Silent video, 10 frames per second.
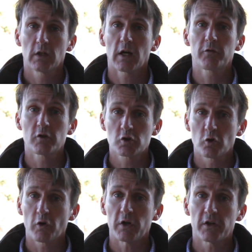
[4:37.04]
Have the
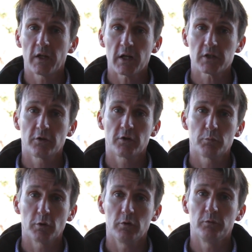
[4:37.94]
shore end connection of the
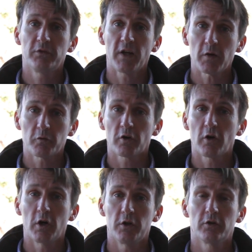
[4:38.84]
boom down
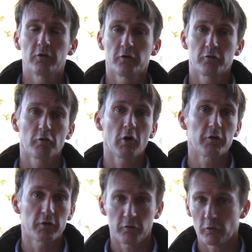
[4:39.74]
tide to
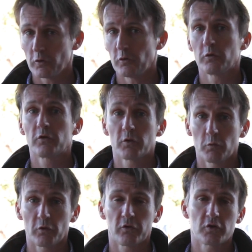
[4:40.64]
drive the fuel
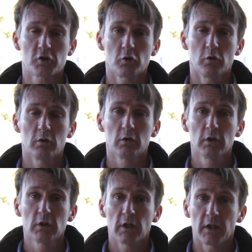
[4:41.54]
towards the shore,
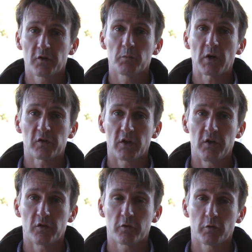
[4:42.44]
and this makes it
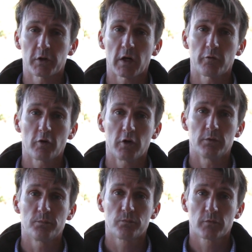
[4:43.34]
easy for recovery.
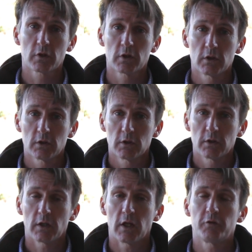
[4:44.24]

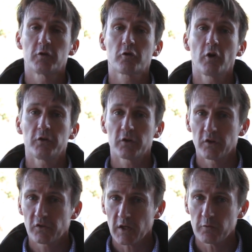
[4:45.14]
If you're trying to
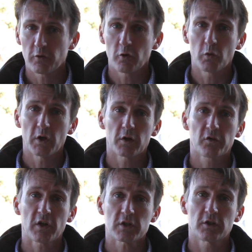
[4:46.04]
contain fuel within a
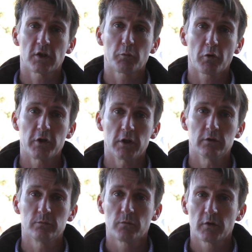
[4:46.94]
section of the marina,
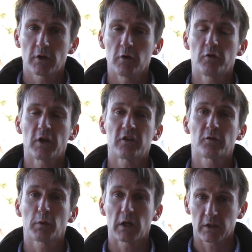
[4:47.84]
don't forget
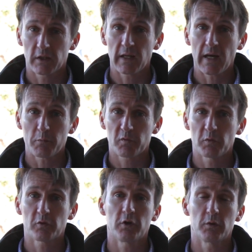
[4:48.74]
to plug the gaps
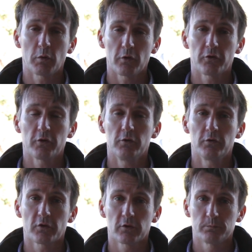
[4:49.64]
between the pontoons.